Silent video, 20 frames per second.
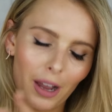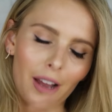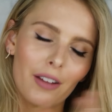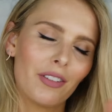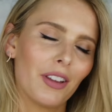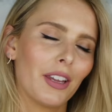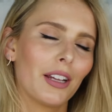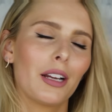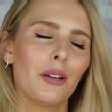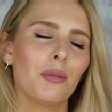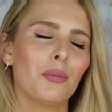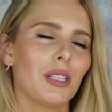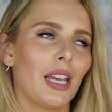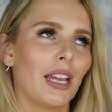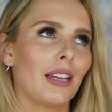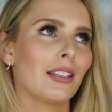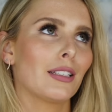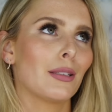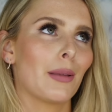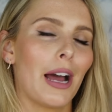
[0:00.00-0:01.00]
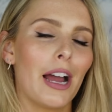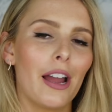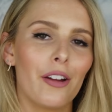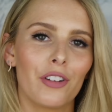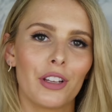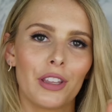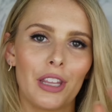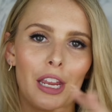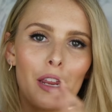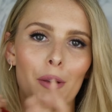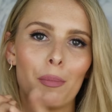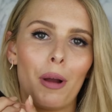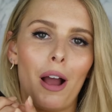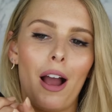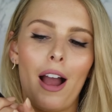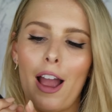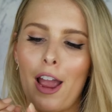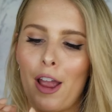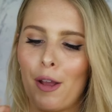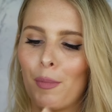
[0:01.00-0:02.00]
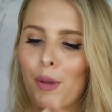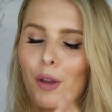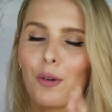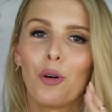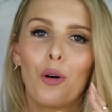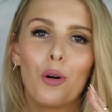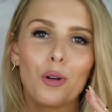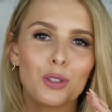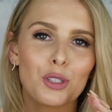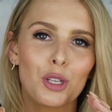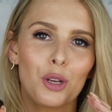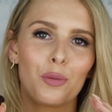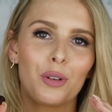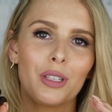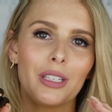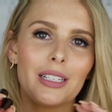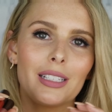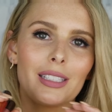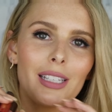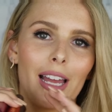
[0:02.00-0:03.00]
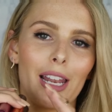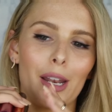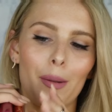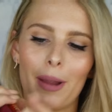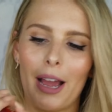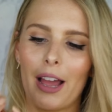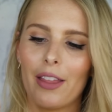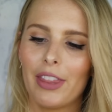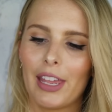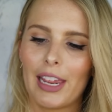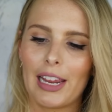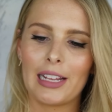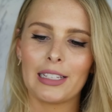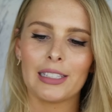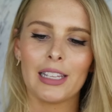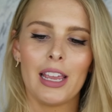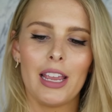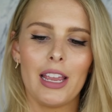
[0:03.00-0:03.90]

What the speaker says: I feel like I'm saying this about everything, but I'm also really excited about these.